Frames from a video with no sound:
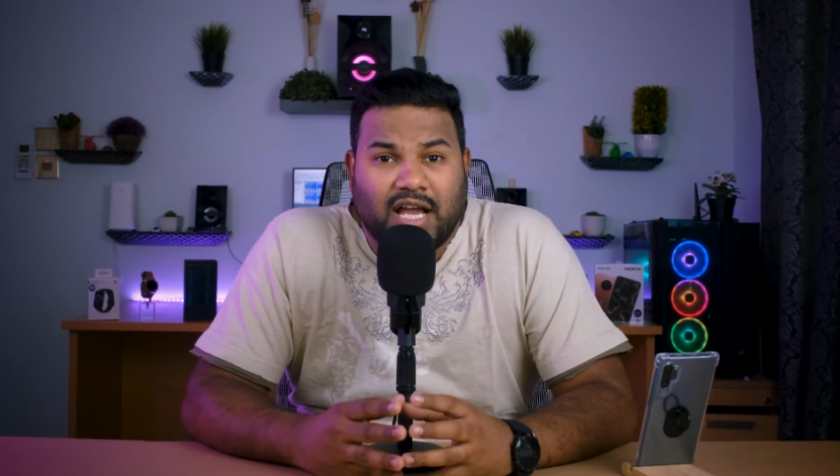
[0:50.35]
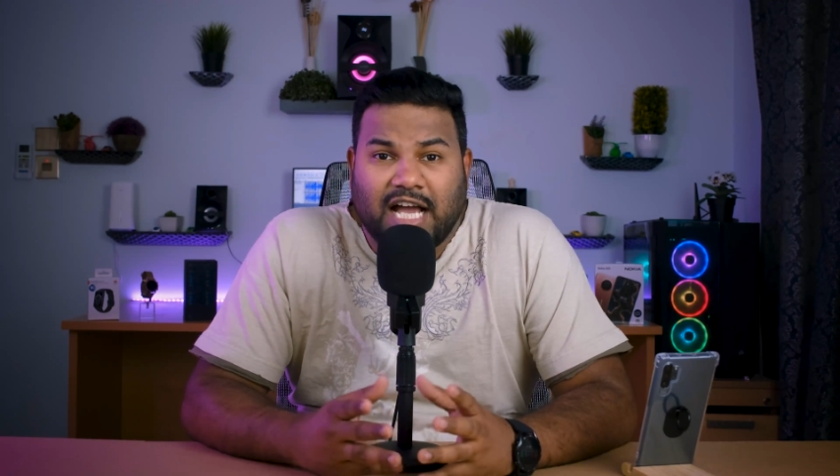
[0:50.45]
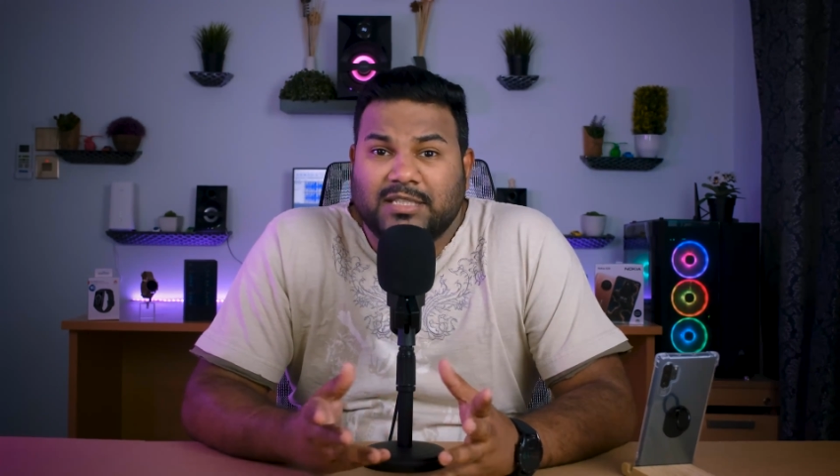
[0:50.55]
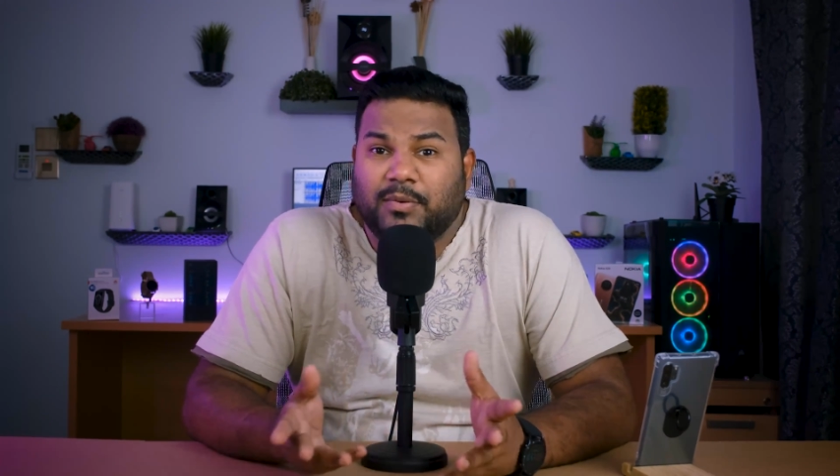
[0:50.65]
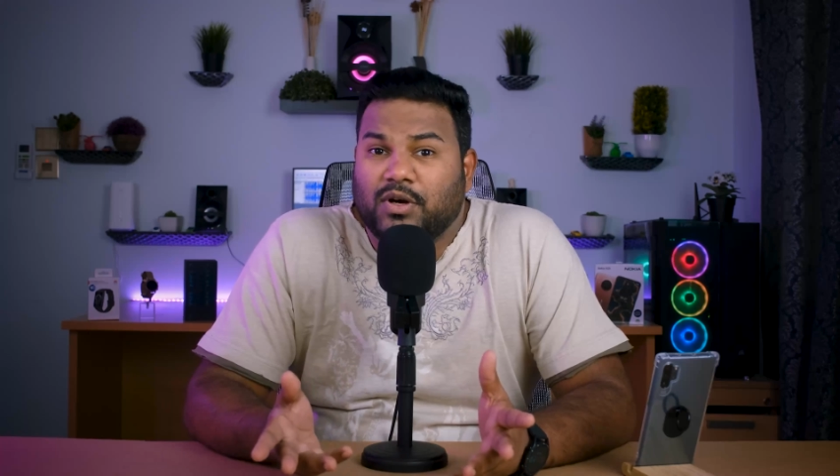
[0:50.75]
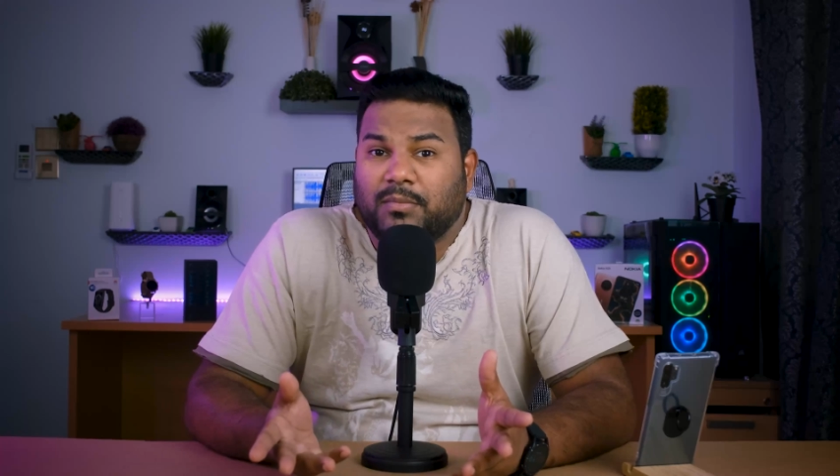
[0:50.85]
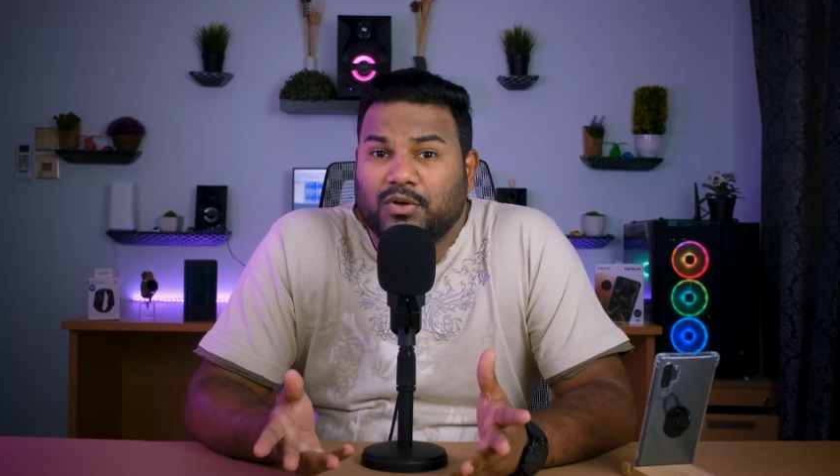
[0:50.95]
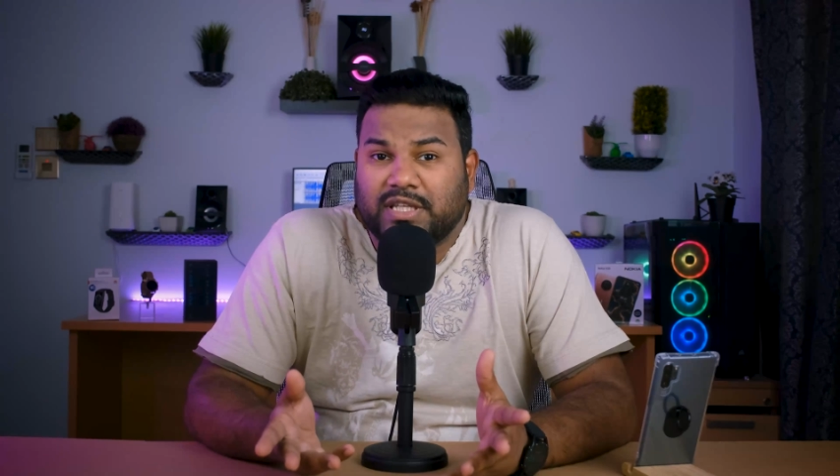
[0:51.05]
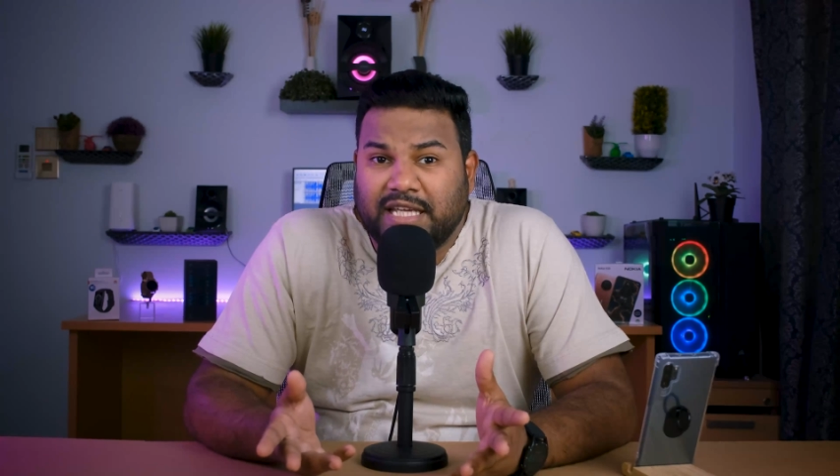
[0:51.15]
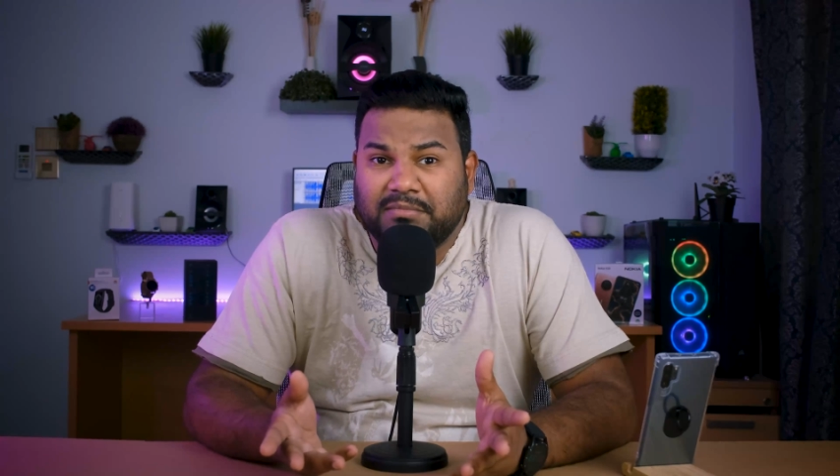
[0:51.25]
I spoke
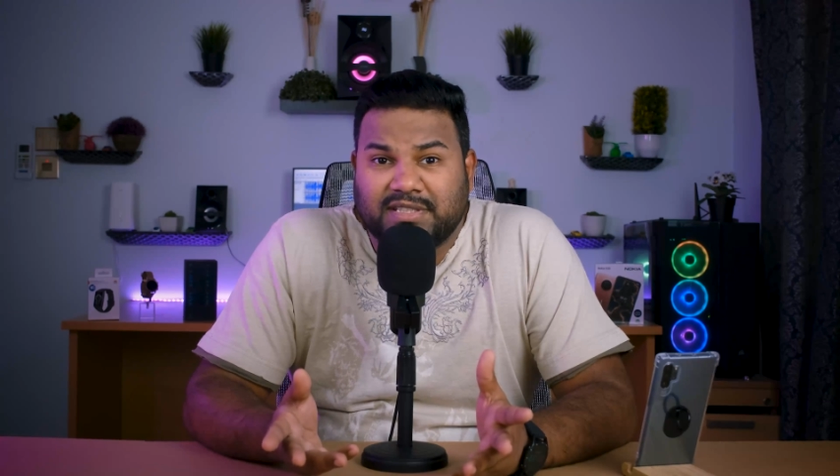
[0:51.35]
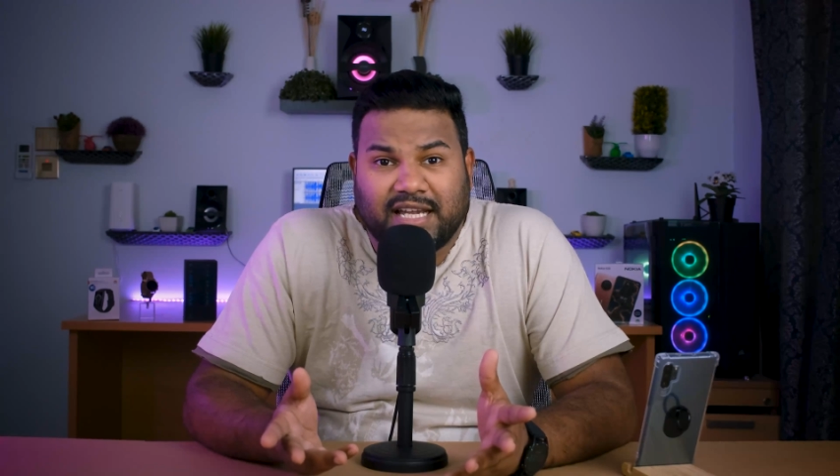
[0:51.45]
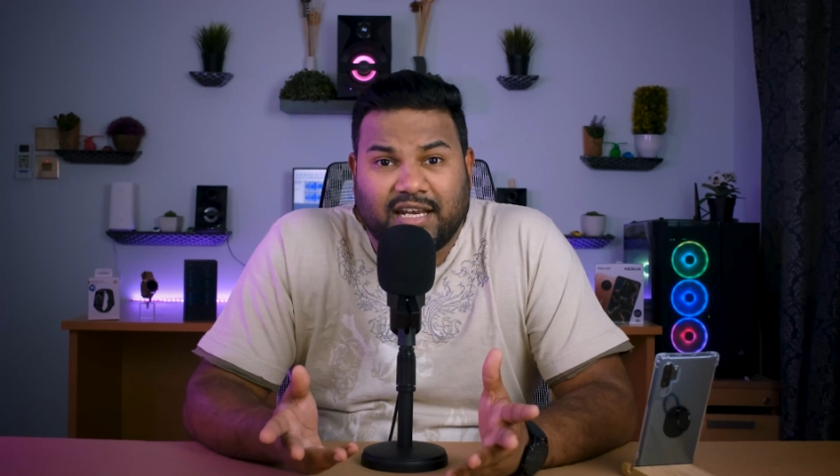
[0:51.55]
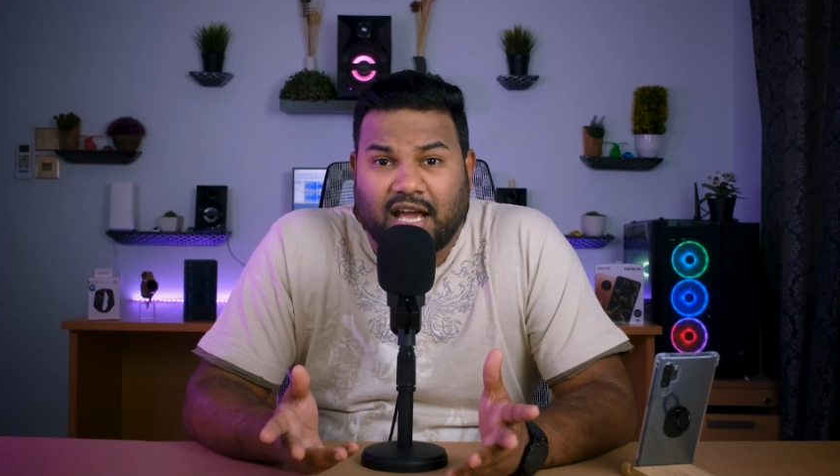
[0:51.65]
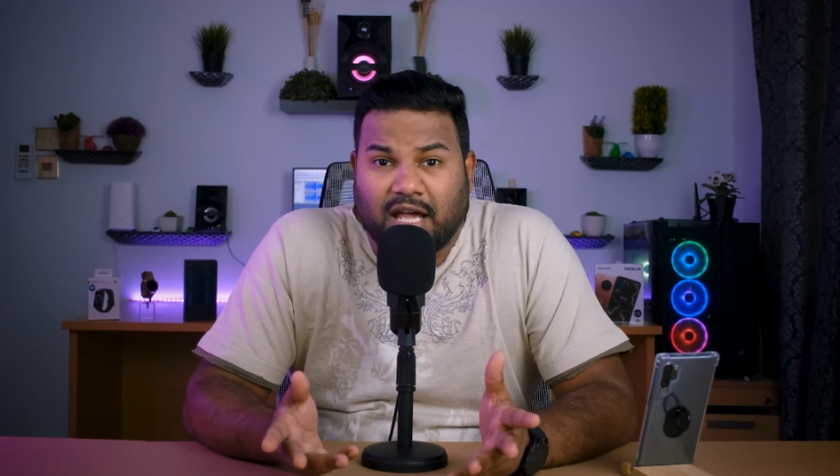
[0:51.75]
about themes and